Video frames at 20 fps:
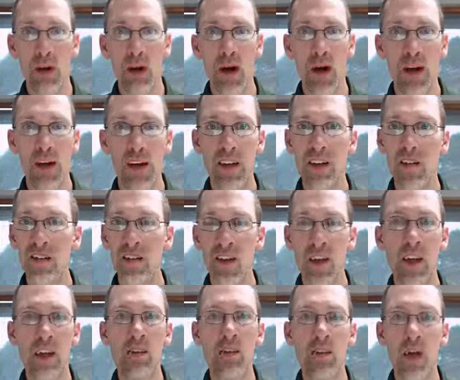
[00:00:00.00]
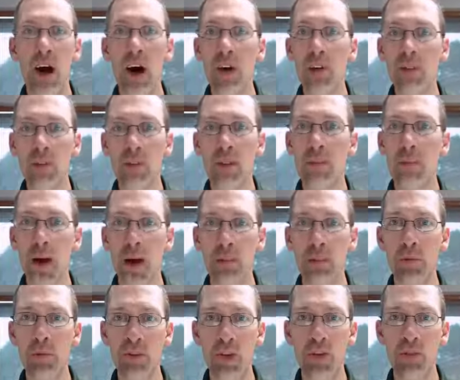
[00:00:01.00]
It doesn't exhaust the
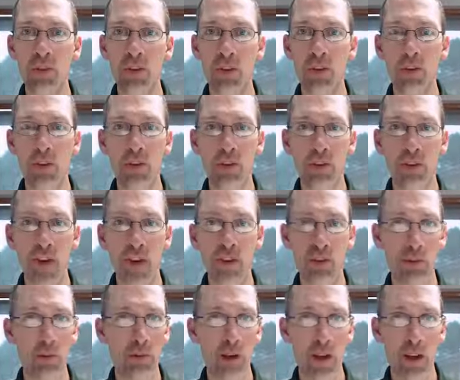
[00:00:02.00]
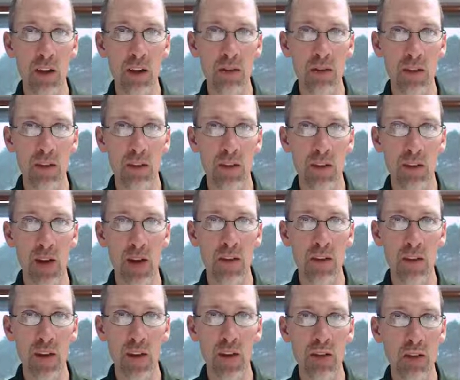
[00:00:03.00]
Bible's teaching on resurrection by any stretch of the
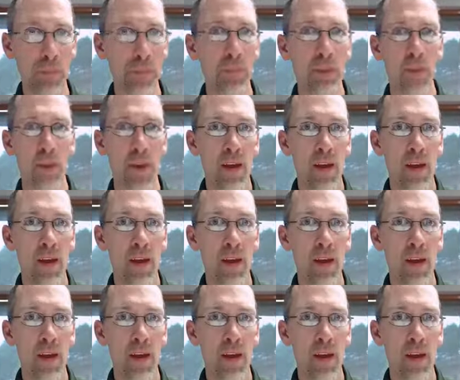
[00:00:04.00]
imagination.